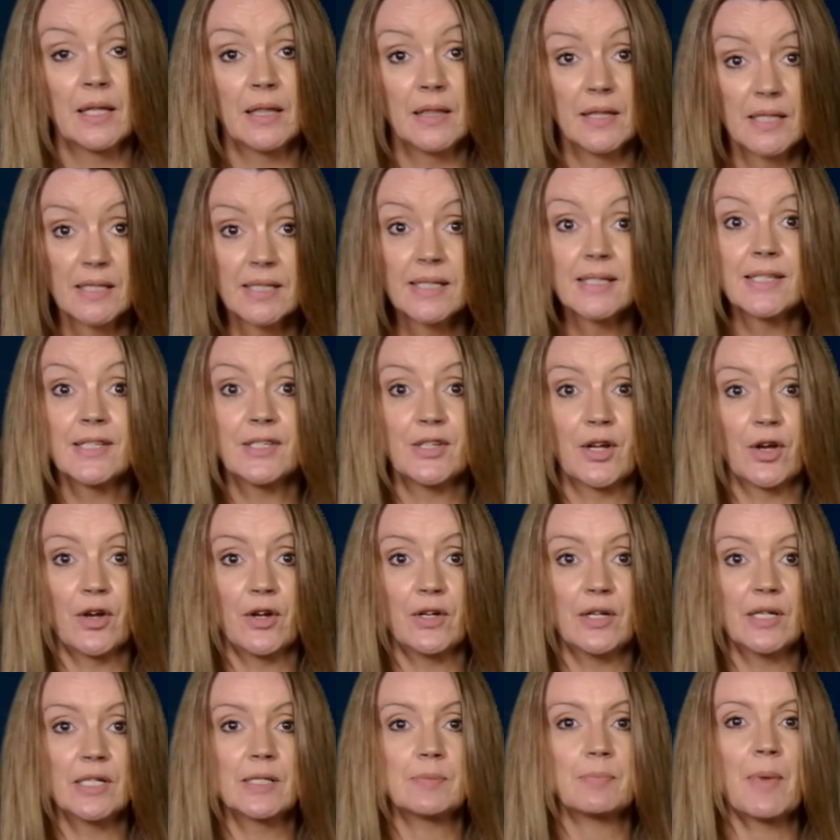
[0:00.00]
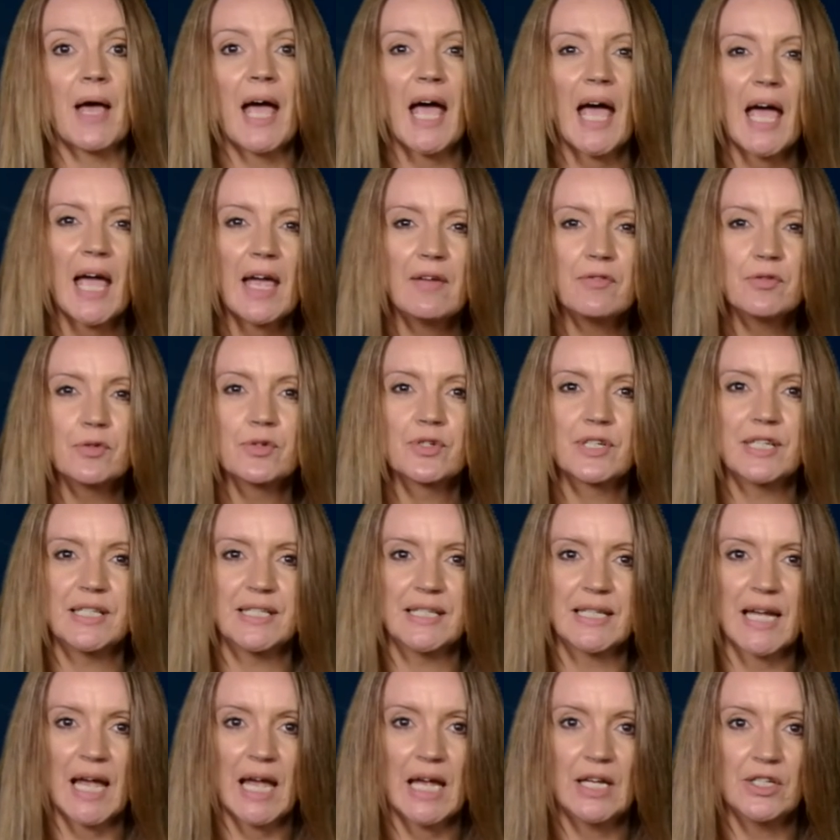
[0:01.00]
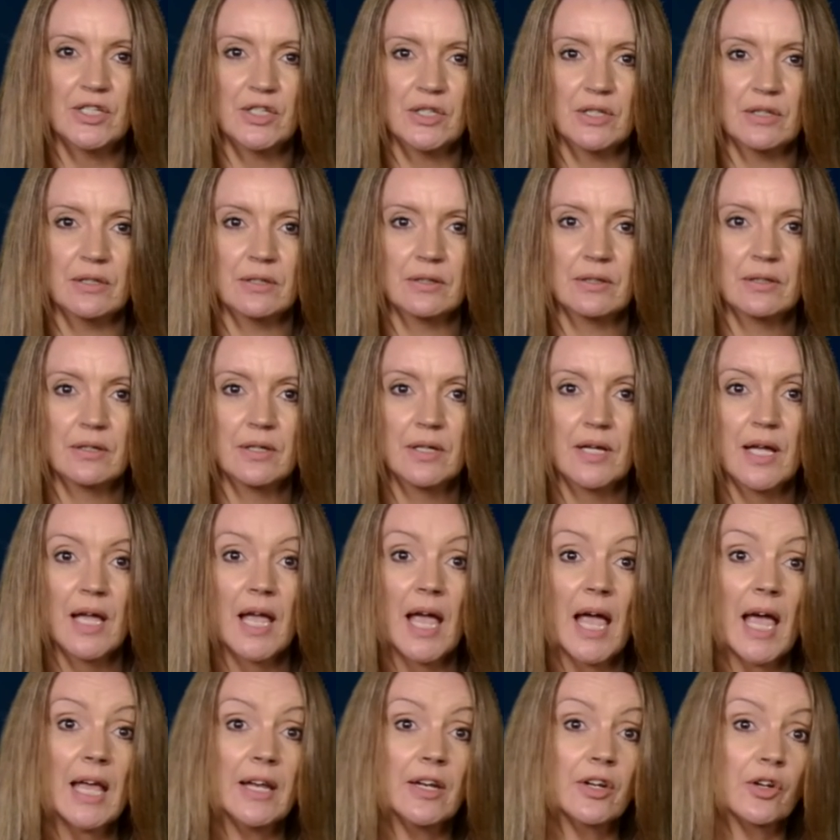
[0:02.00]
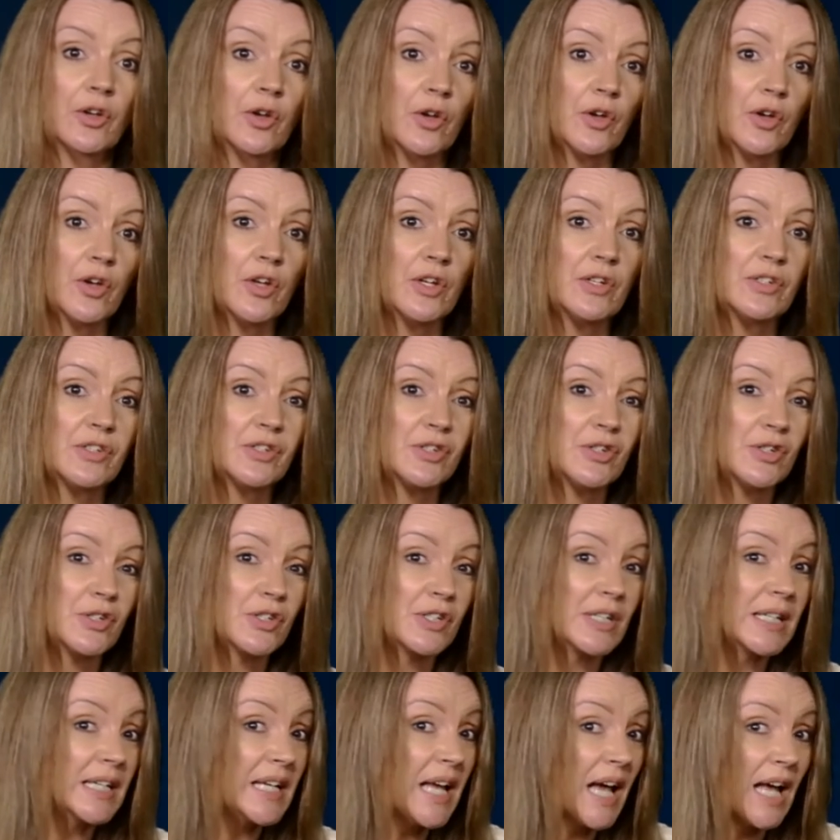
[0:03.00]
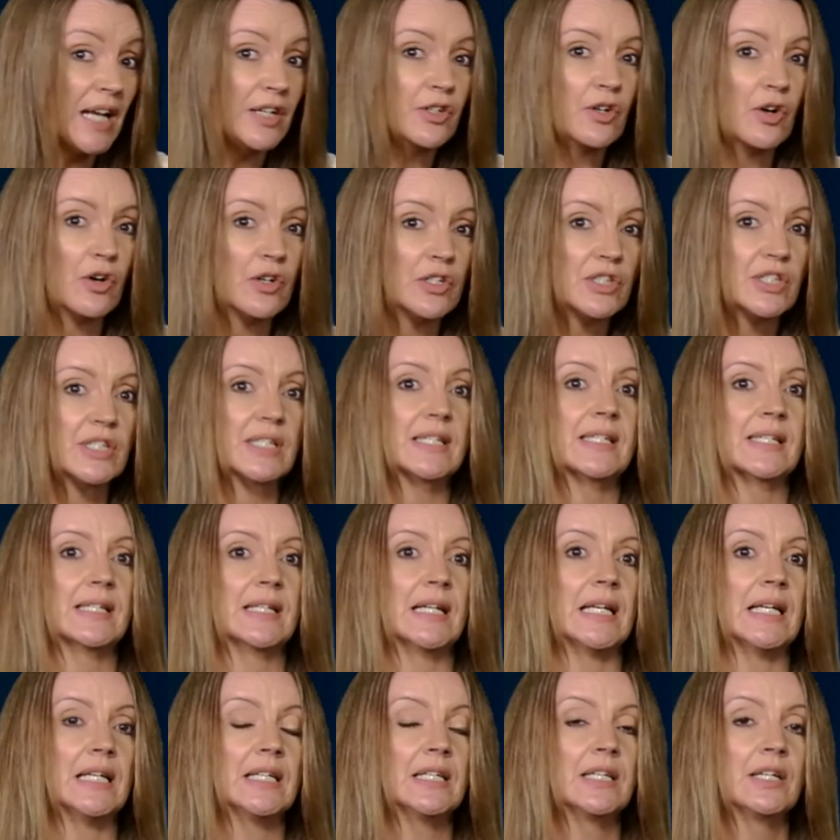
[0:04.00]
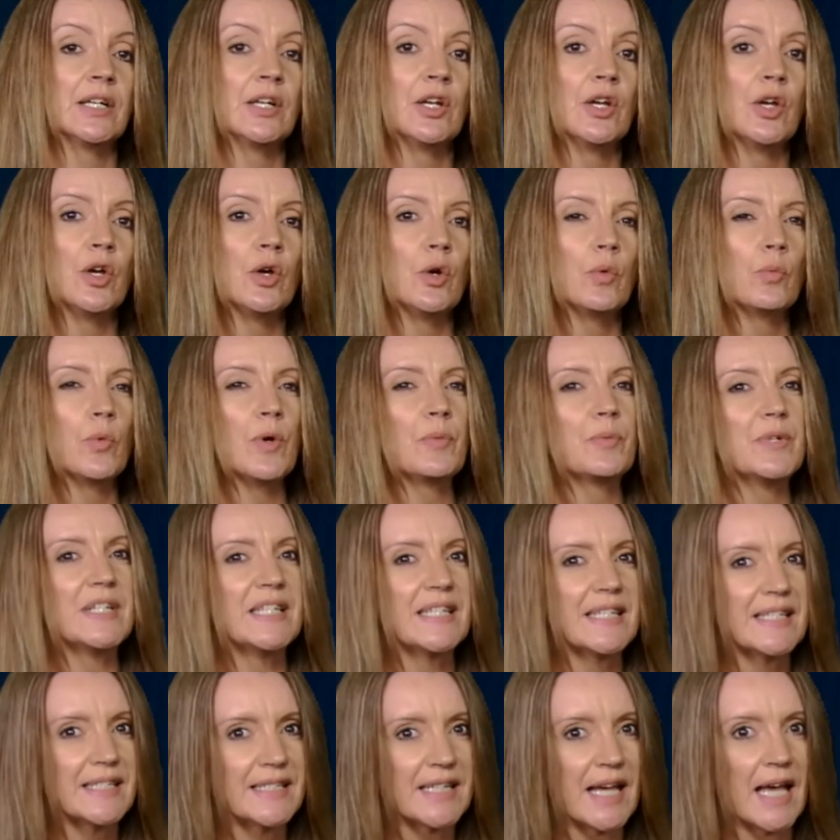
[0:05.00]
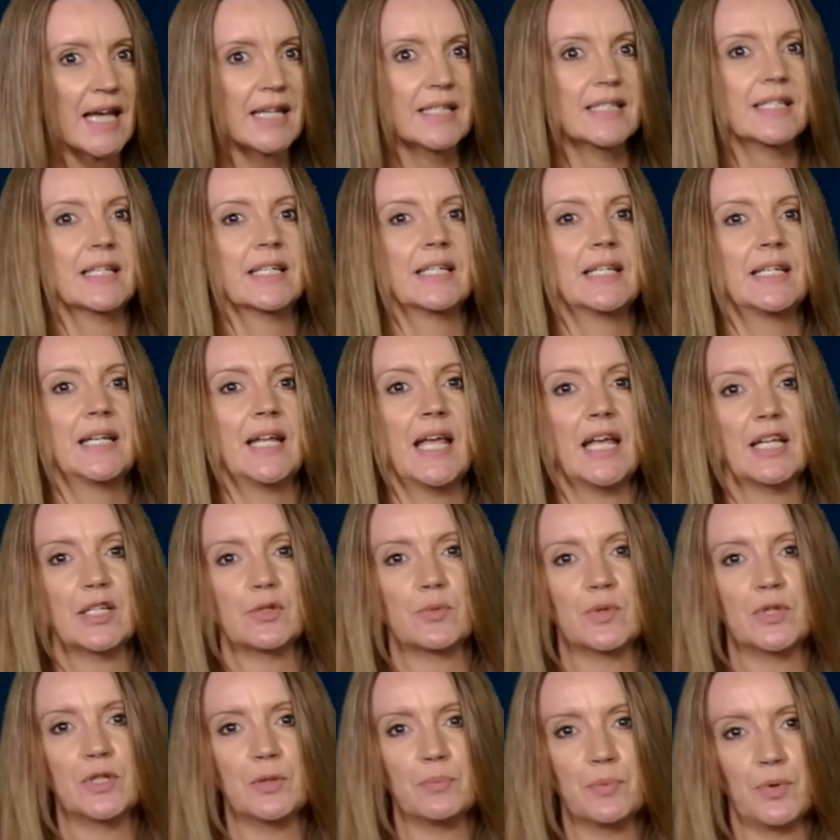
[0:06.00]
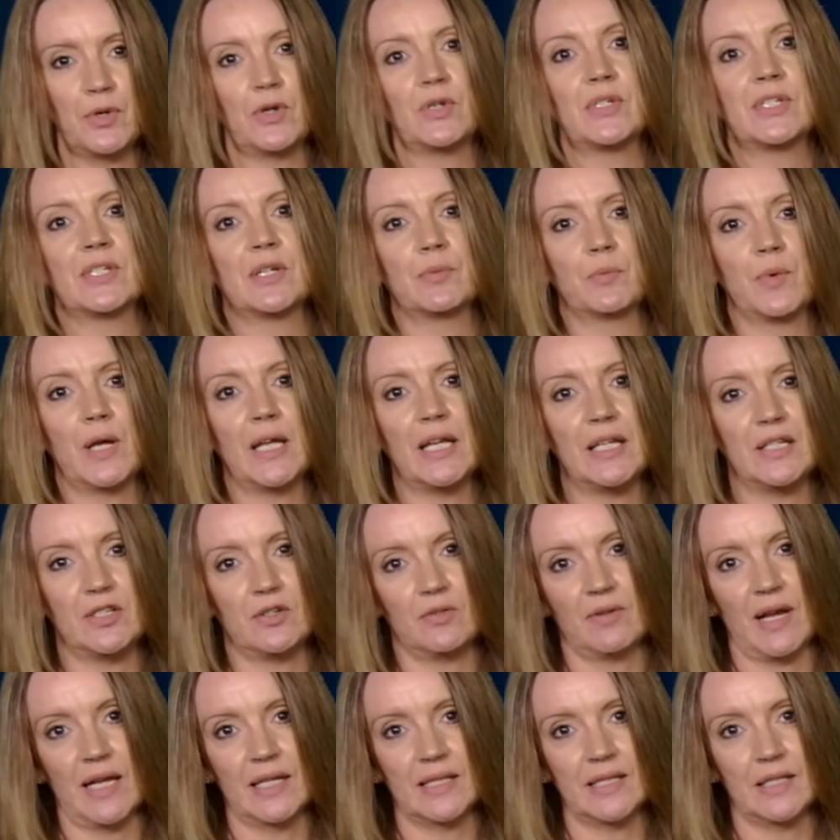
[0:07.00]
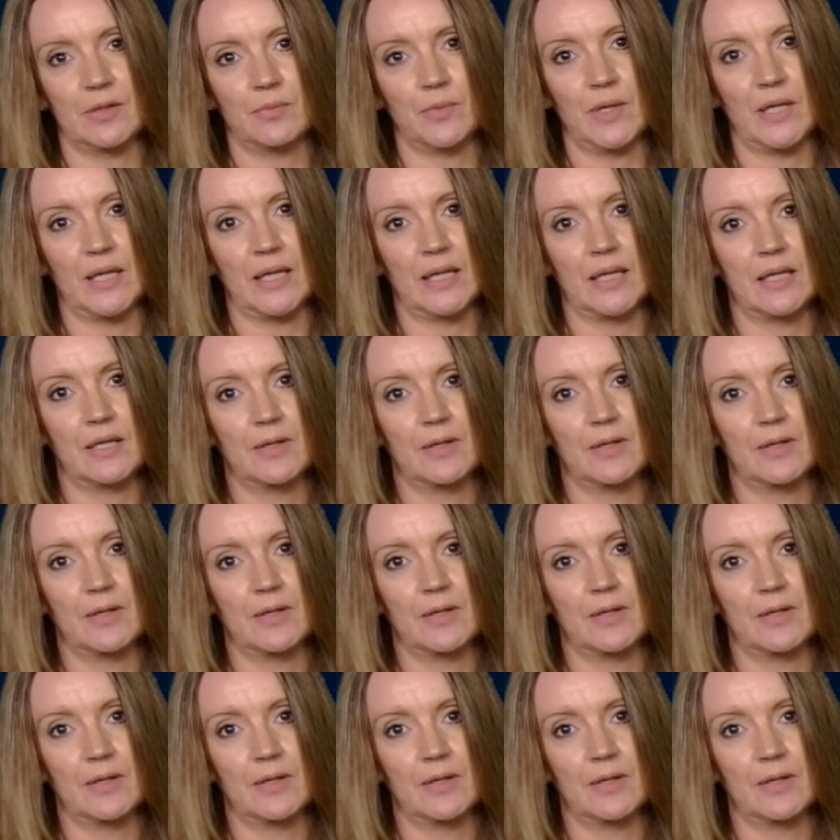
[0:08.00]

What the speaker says: This is known as behavioural contagion and occurs usually unconsciously when we start to connect with the person we're interacting with.